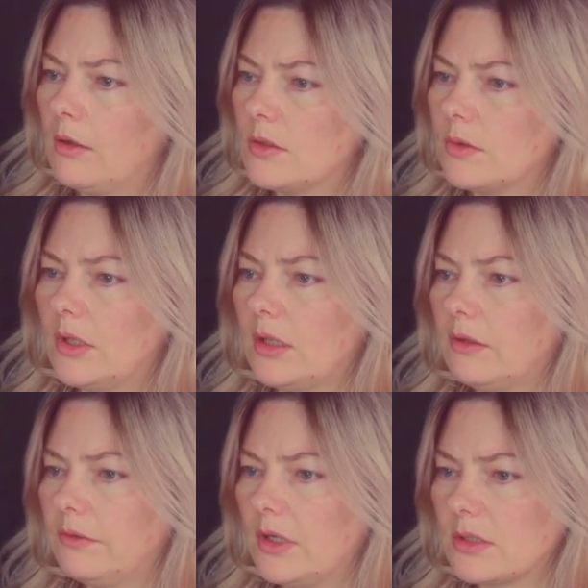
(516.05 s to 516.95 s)
So that
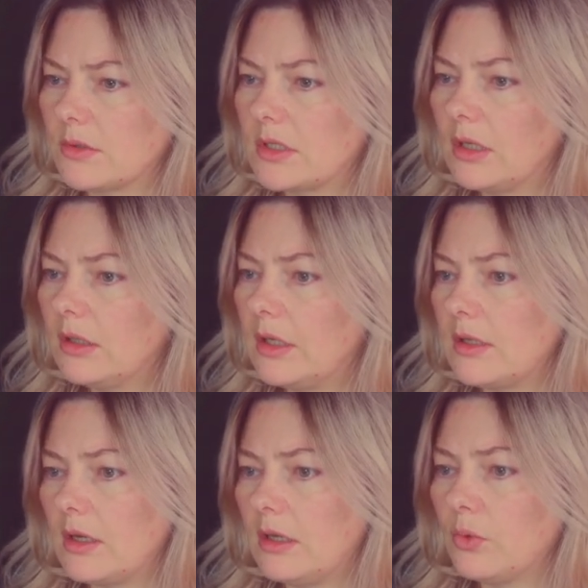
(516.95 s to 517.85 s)
defines our cell,
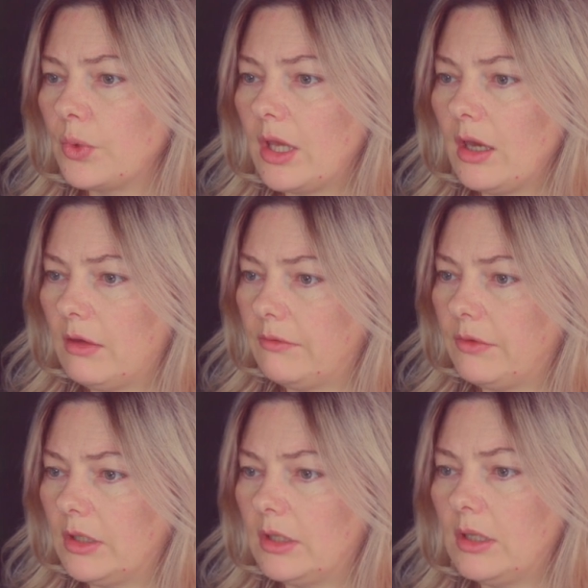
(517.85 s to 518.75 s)
and then we have
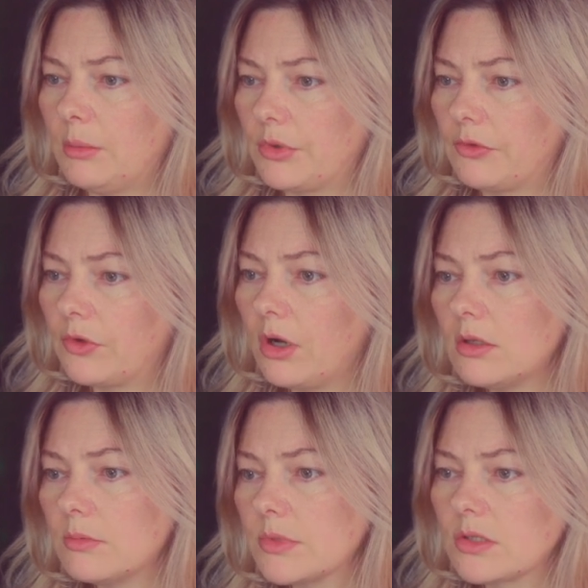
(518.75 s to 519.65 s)
a number of
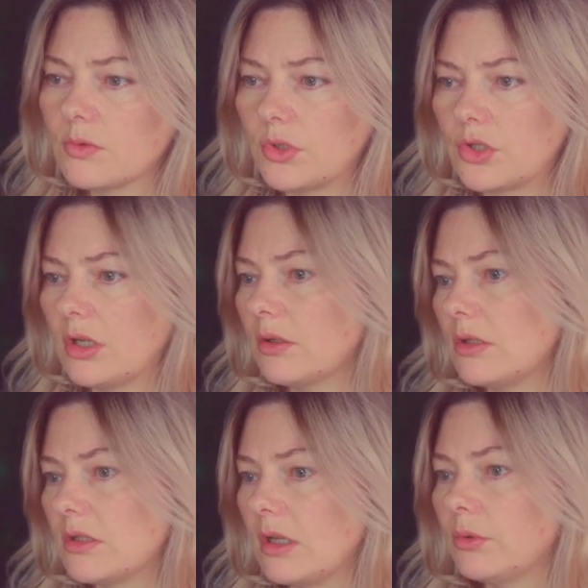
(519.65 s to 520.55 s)
columns, which
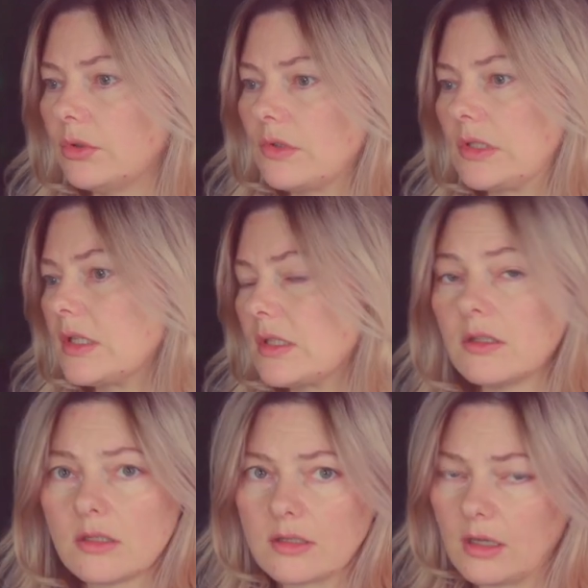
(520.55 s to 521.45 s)
is equal to 6 in
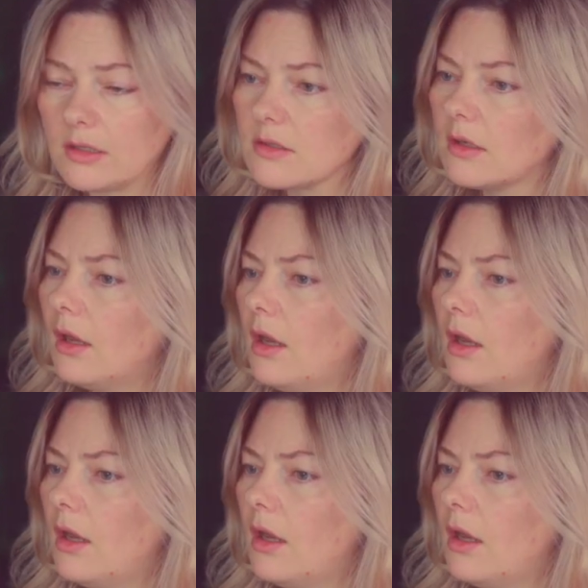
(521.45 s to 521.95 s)
this case.